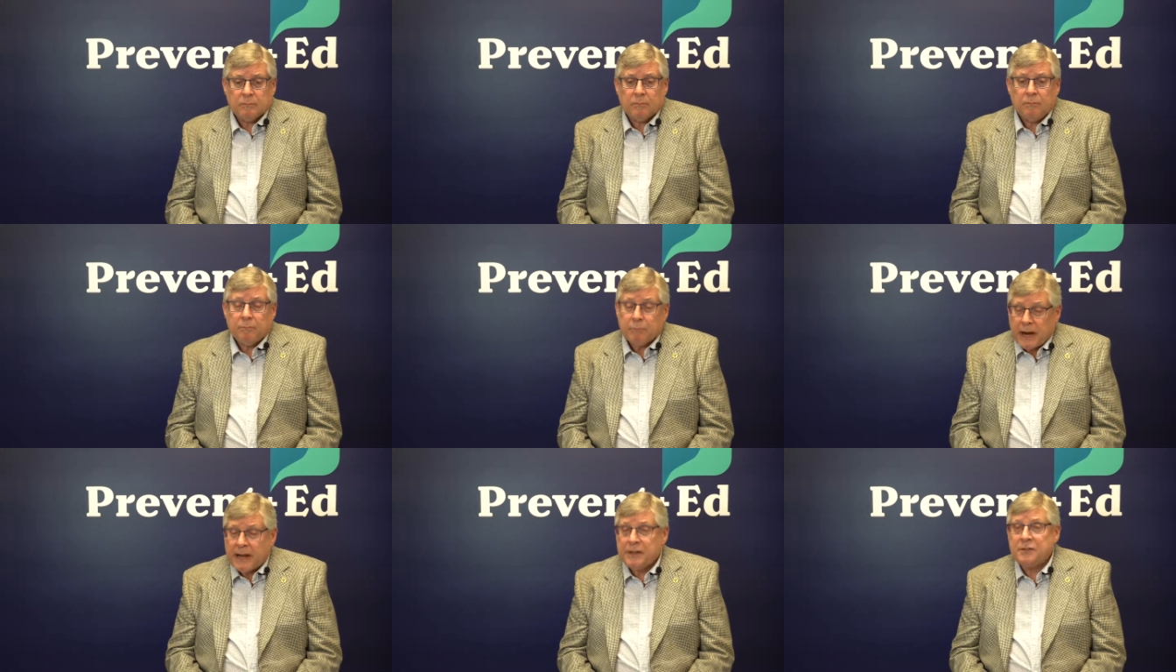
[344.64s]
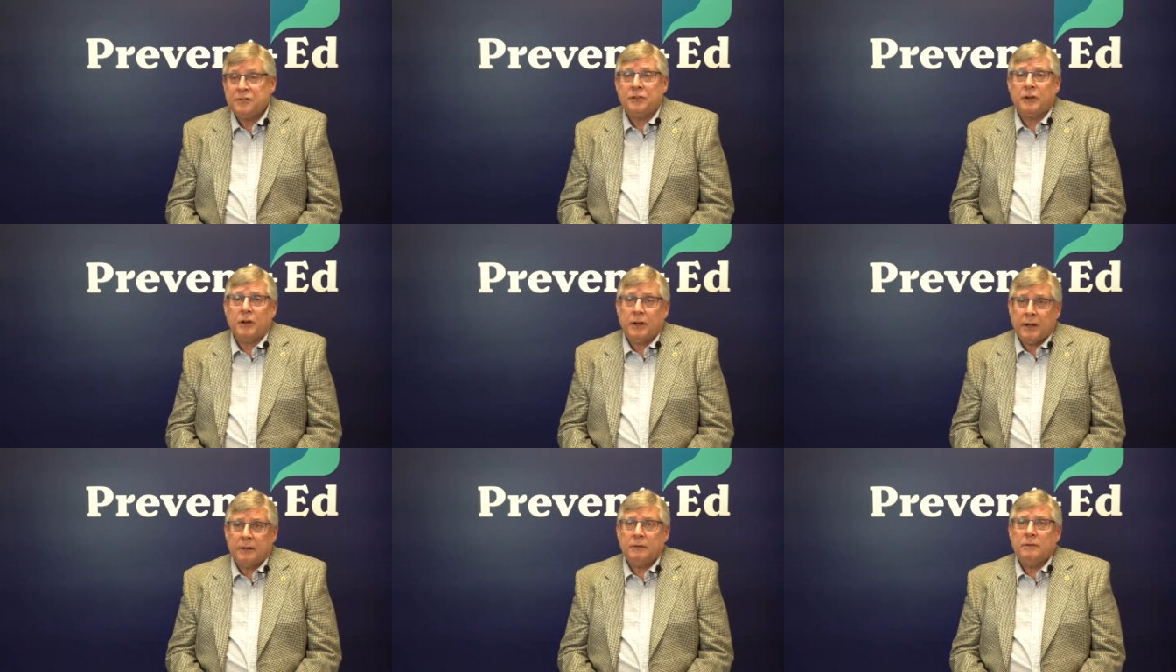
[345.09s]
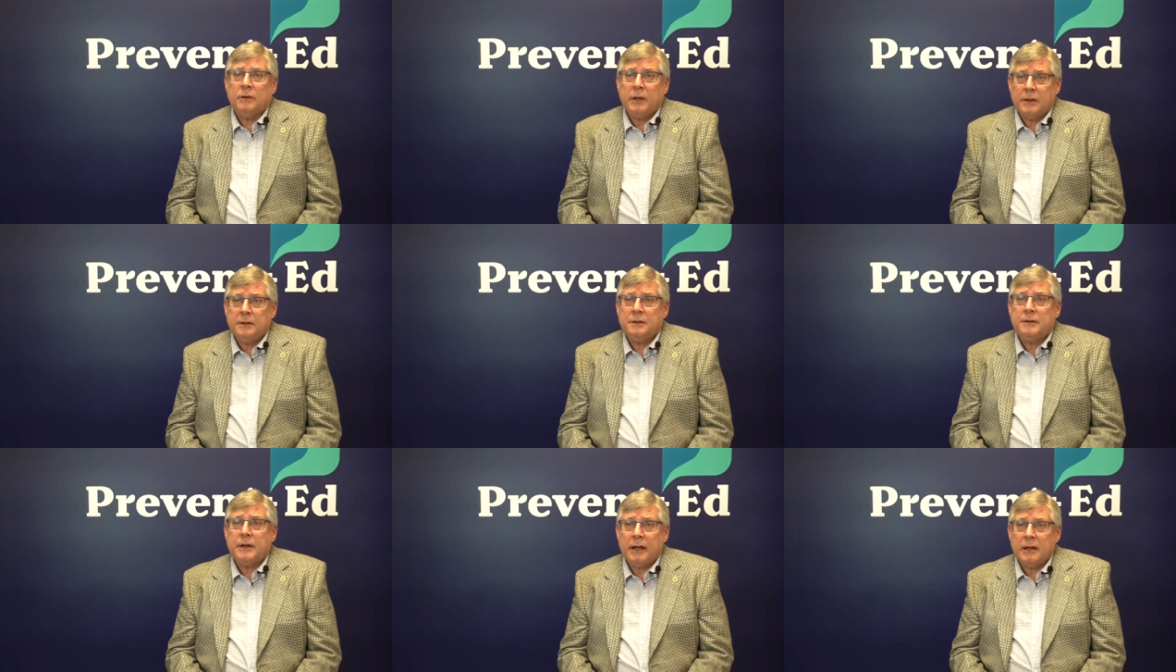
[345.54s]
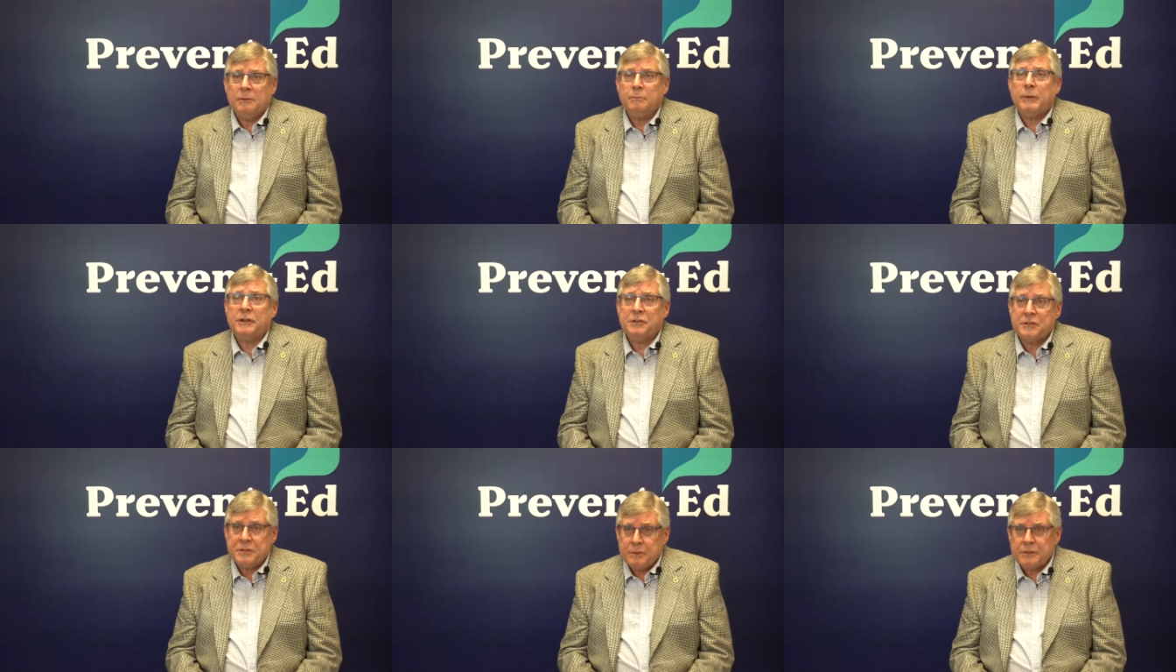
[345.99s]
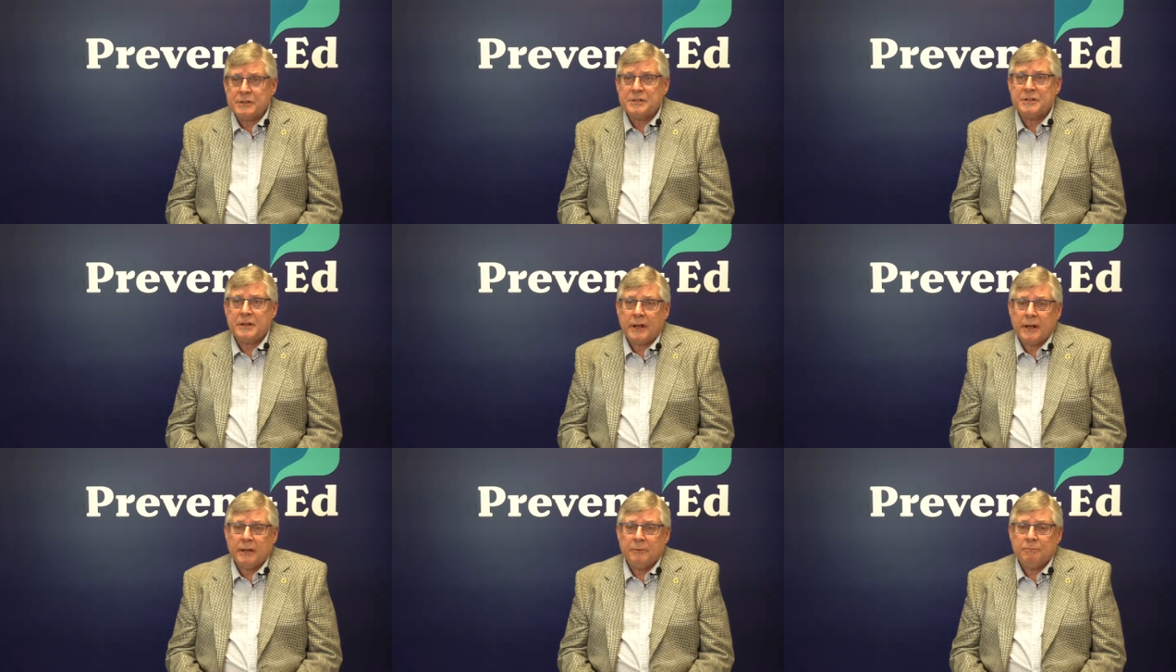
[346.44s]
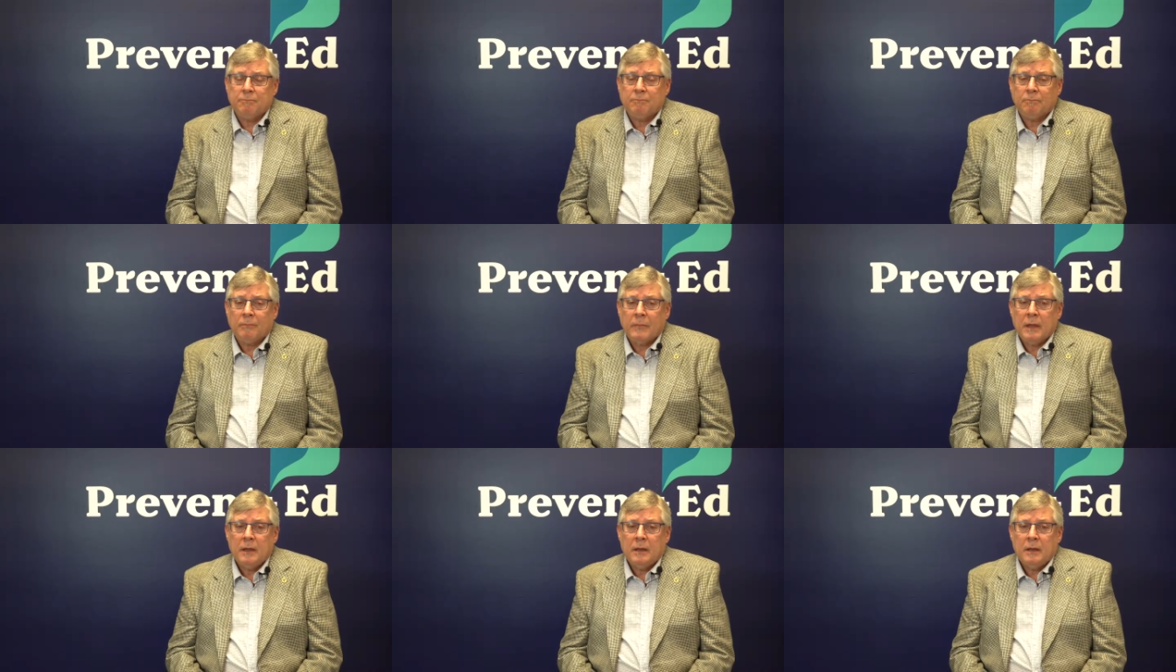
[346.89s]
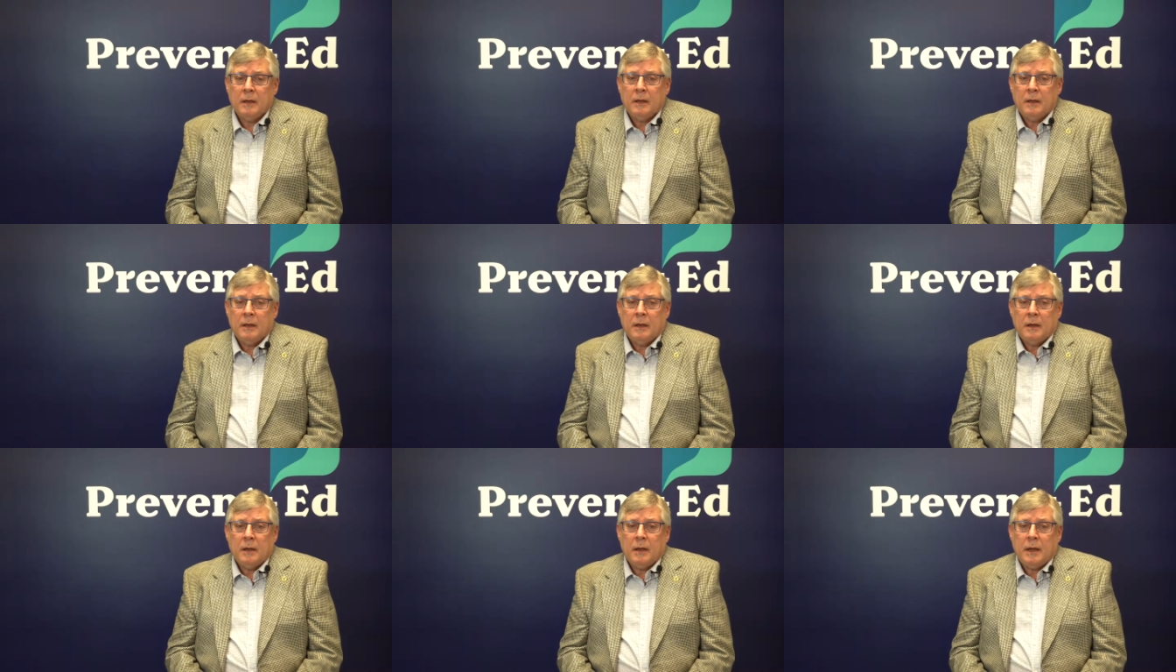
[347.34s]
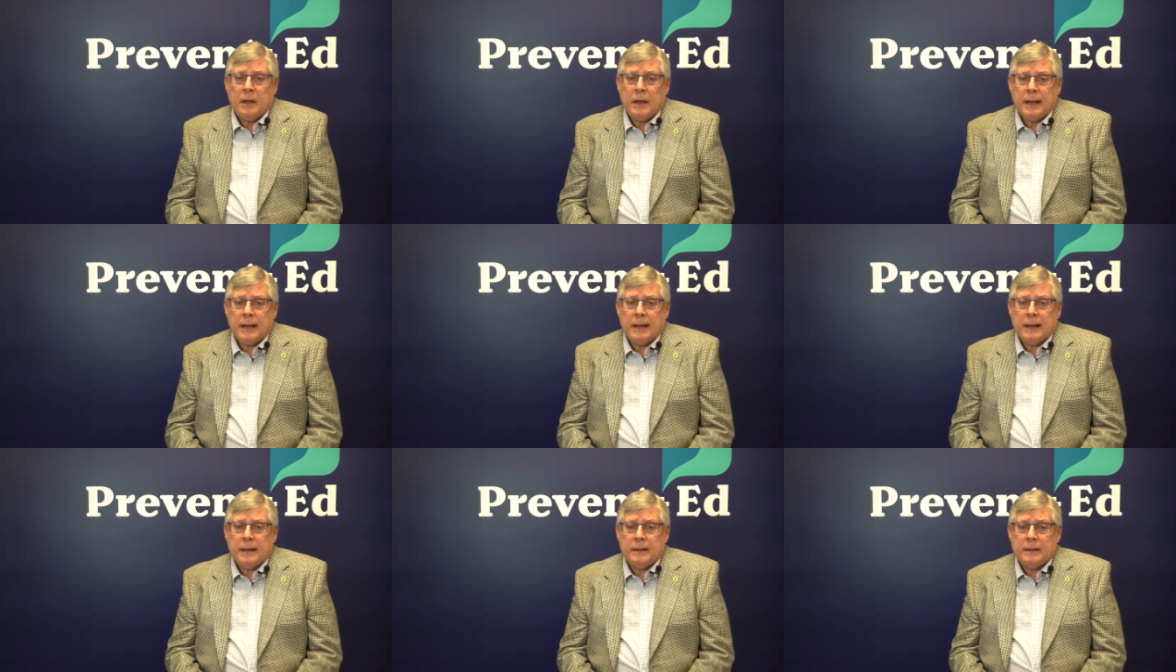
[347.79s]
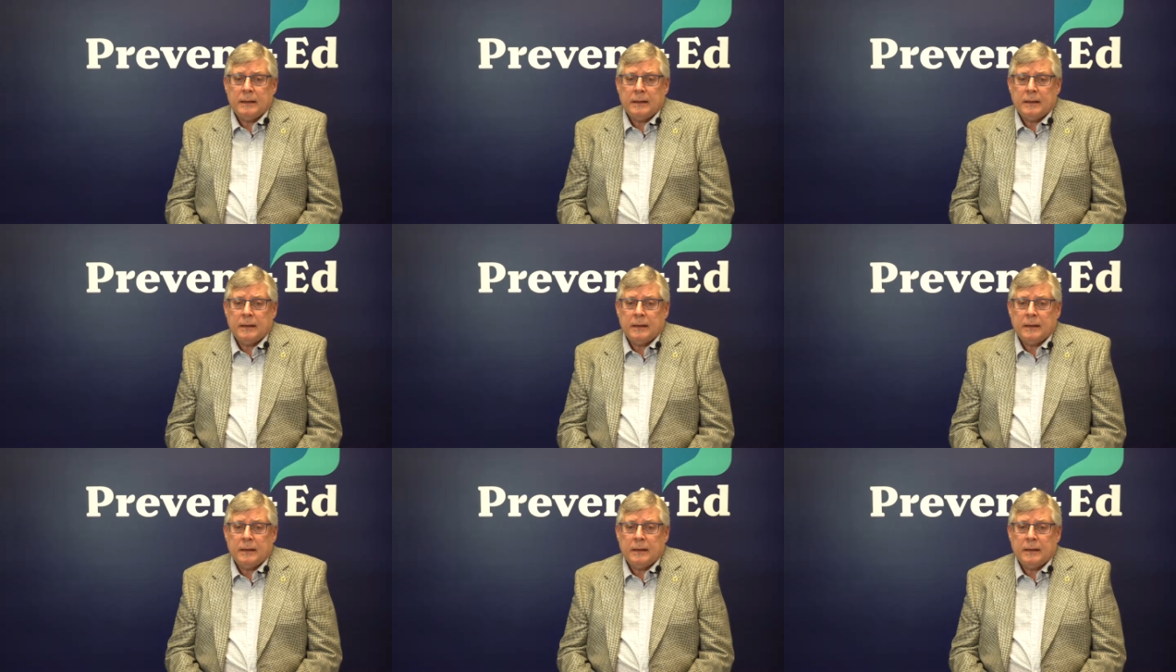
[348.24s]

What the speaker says: my son had died by suicide. And